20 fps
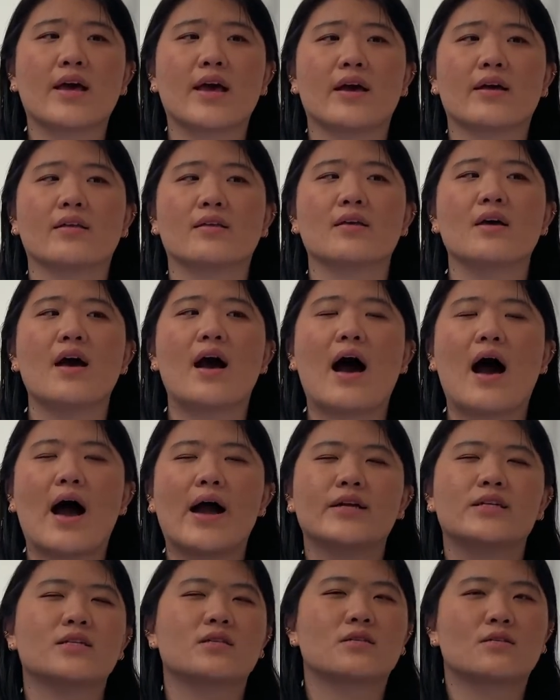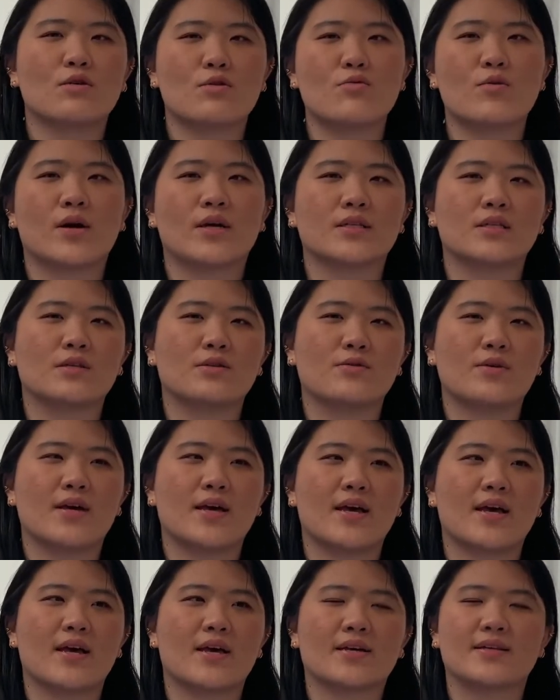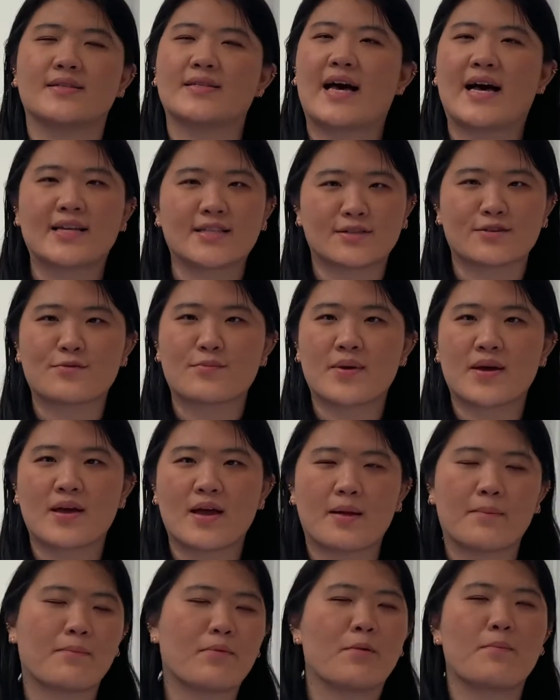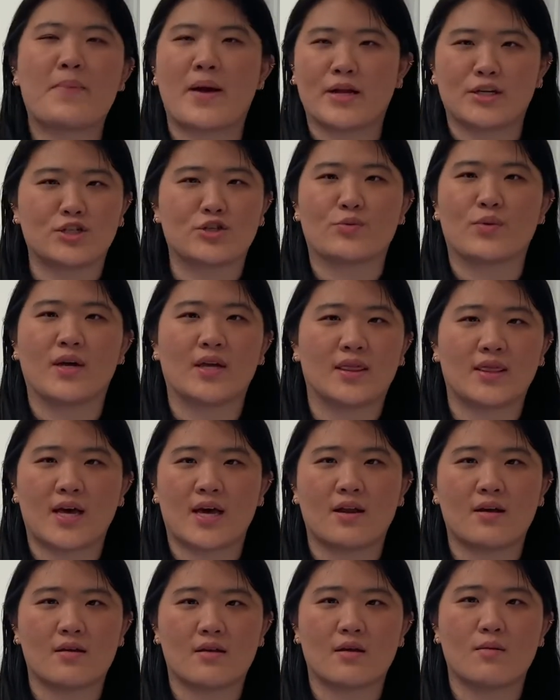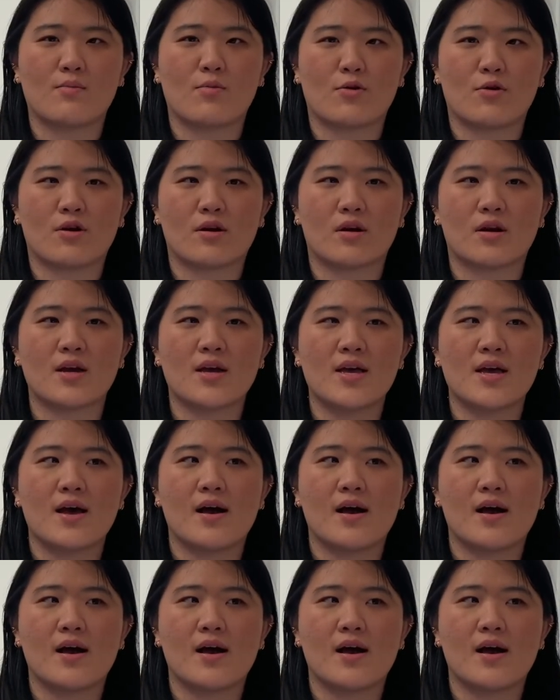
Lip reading: and I just don't want to exacerbate and perpetuate that anymore.